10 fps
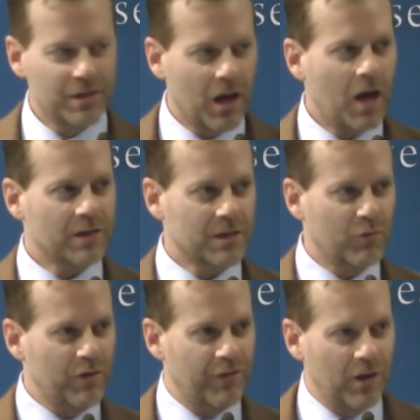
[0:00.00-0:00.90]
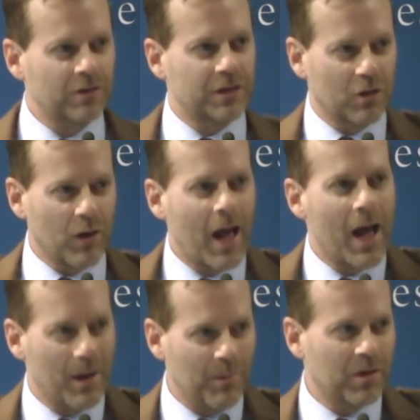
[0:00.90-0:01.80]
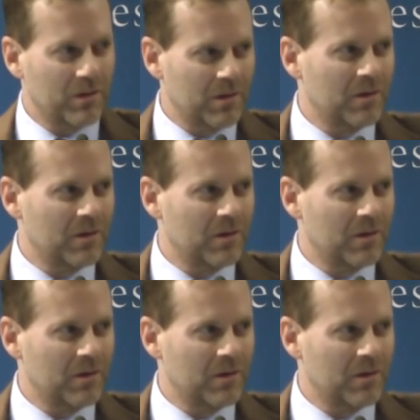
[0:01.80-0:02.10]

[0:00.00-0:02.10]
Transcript: is it us? Have we failed to grab